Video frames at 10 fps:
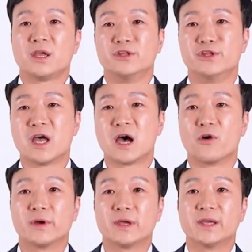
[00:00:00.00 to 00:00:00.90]

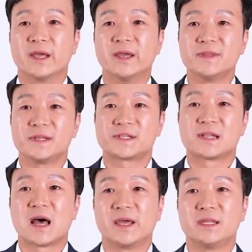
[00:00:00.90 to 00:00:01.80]
Now, in this
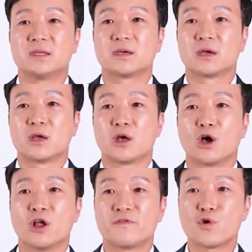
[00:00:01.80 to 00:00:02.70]
slide,
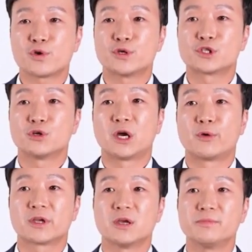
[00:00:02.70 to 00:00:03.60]
I'll focus on
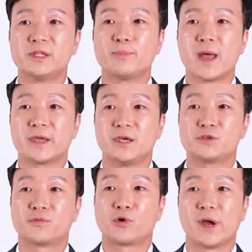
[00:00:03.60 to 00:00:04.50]
our complete
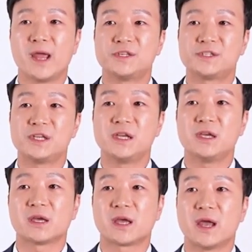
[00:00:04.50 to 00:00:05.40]
package for
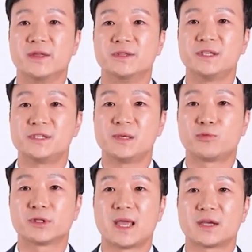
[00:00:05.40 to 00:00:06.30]
AC and DC
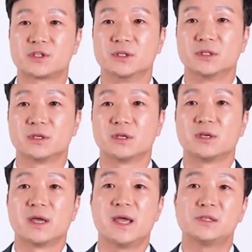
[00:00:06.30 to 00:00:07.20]
protection
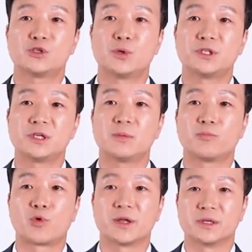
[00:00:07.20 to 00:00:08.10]
and switching
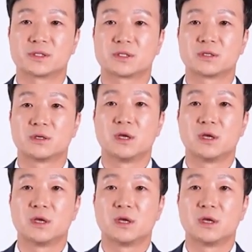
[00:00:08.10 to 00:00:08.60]
products.